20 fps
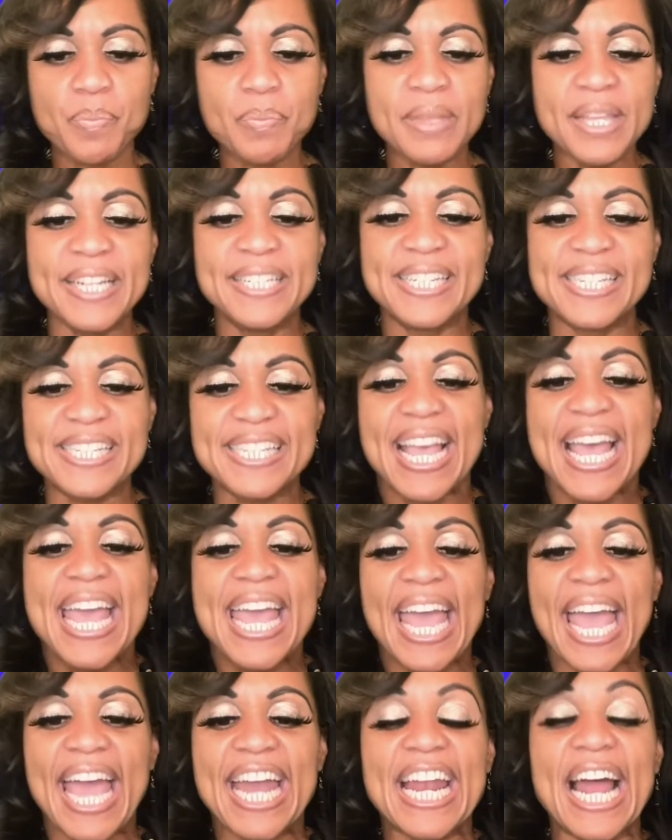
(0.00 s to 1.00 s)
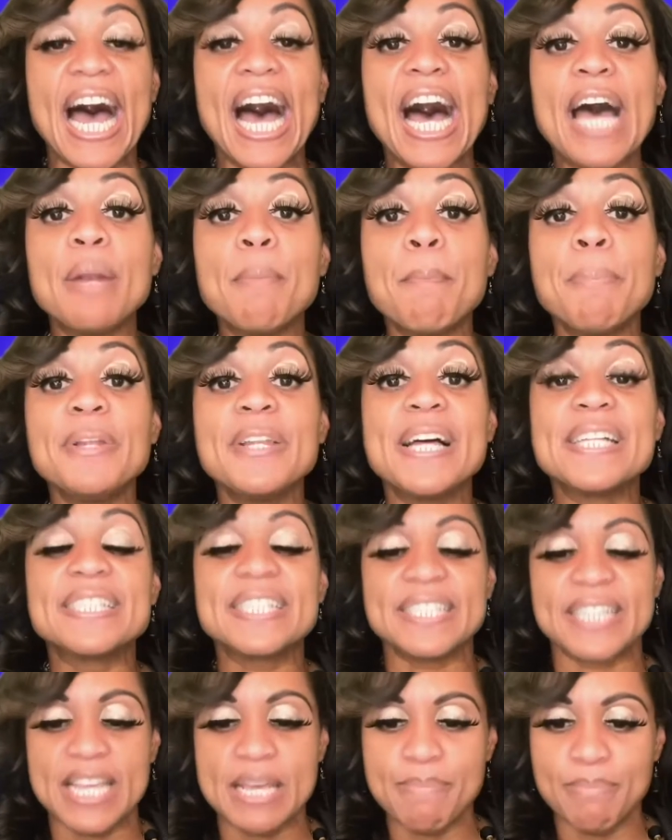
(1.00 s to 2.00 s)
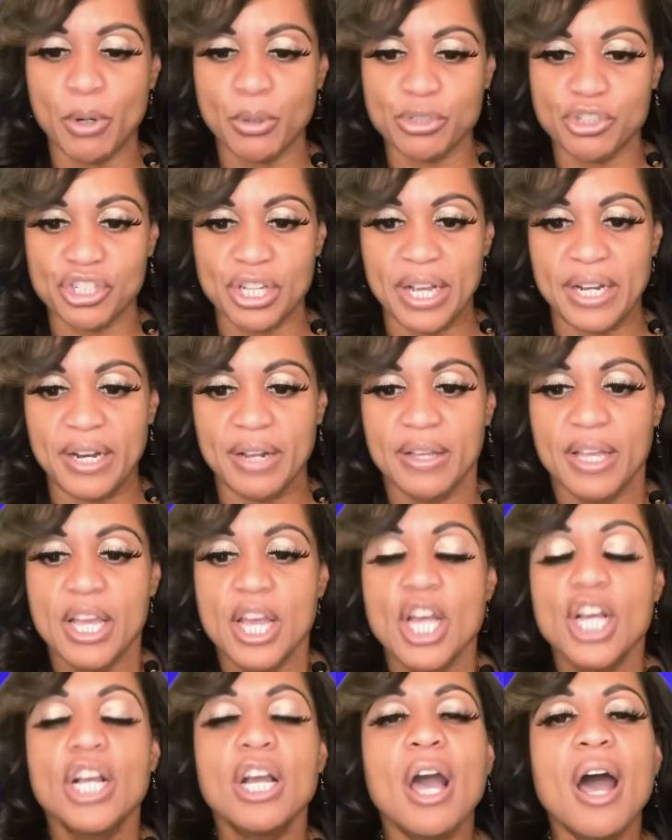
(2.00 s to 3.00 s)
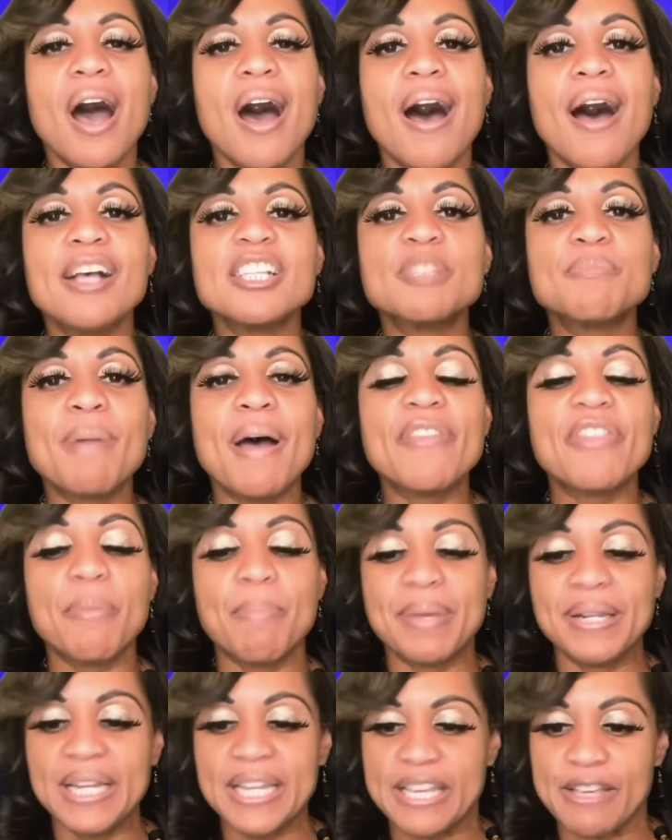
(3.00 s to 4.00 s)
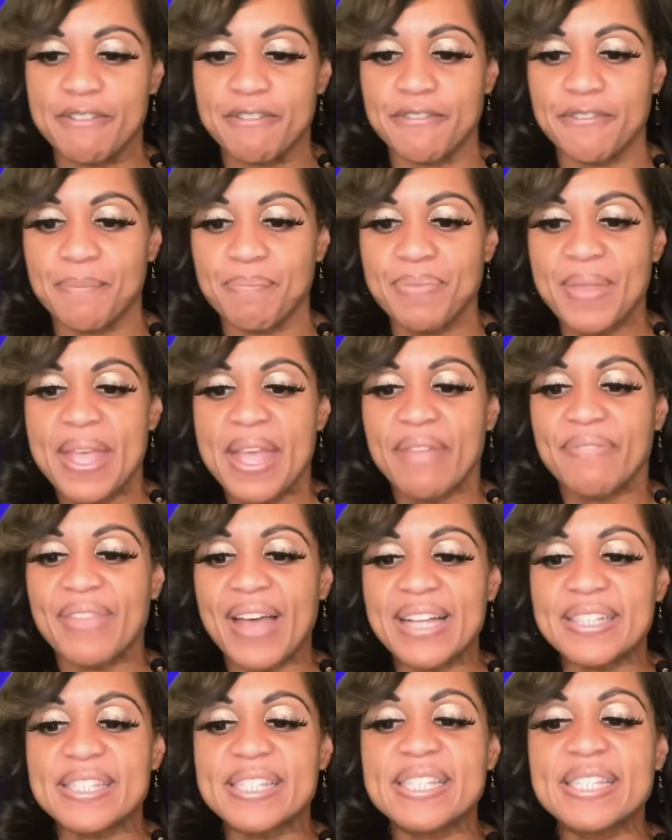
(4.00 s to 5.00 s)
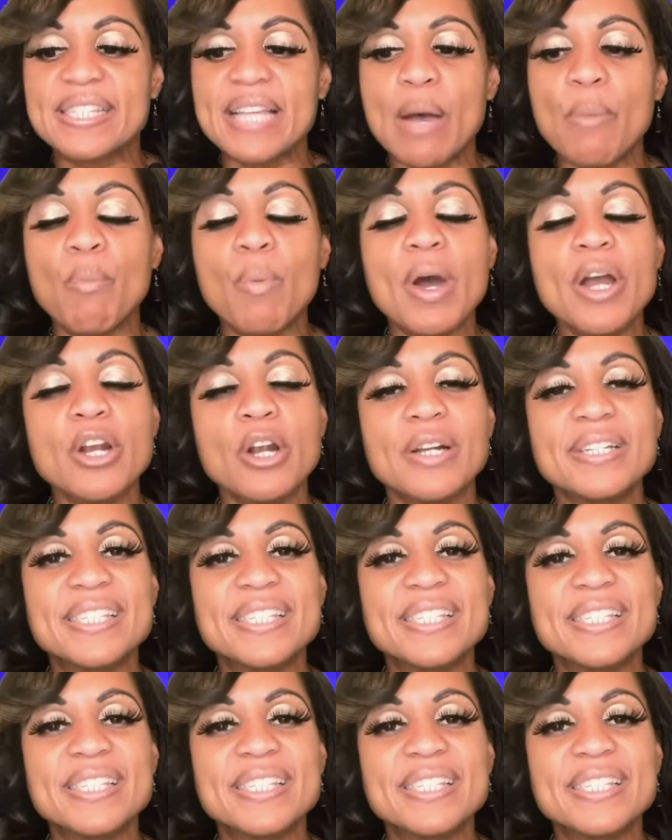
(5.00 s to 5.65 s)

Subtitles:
It is an unpleasant emotion caused by the belief that someone or